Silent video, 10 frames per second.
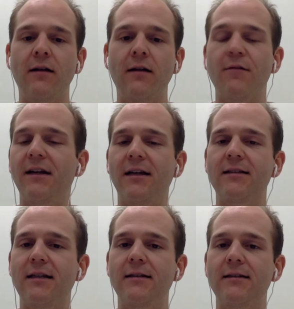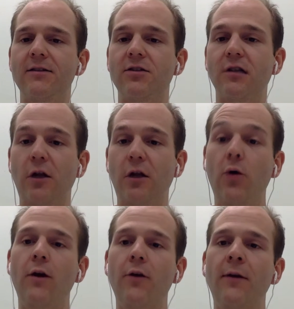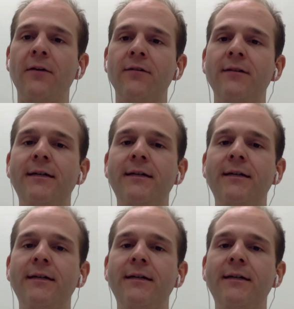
preventing NCDs is just low all around.